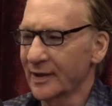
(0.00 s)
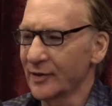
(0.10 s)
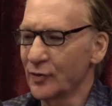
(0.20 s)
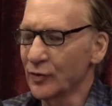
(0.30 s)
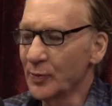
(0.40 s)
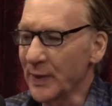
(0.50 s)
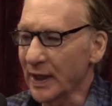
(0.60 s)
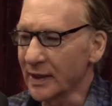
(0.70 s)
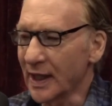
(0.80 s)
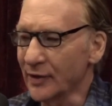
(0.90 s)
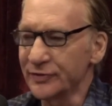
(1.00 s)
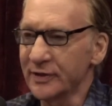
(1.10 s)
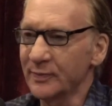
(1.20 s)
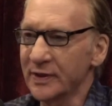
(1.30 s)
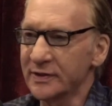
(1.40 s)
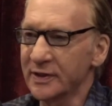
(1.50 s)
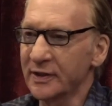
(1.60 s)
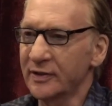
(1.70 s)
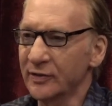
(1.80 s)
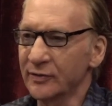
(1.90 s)
grouping,
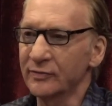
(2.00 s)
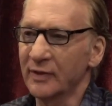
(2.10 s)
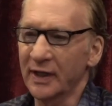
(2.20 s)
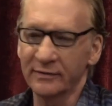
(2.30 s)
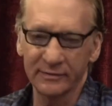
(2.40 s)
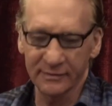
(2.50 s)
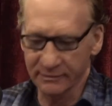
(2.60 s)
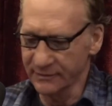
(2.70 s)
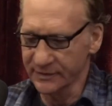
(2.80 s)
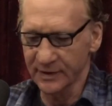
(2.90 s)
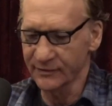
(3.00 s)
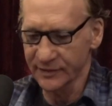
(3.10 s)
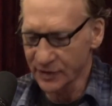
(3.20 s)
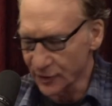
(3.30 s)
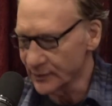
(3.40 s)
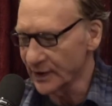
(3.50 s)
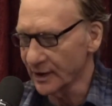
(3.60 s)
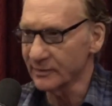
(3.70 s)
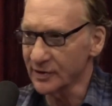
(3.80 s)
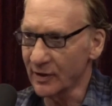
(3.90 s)
LGBTQ. Excuse me,
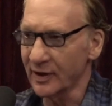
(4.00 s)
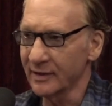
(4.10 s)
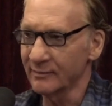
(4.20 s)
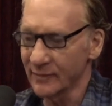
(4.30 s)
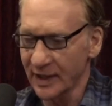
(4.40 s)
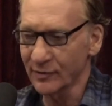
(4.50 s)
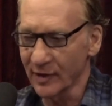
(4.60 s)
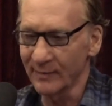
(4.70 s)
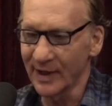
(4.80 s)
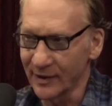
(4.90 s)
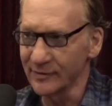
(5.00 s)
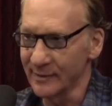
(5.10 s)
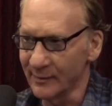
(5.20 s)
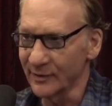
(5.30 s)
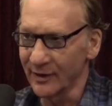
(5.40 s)
I'm sorry, hate crime, I don't remember all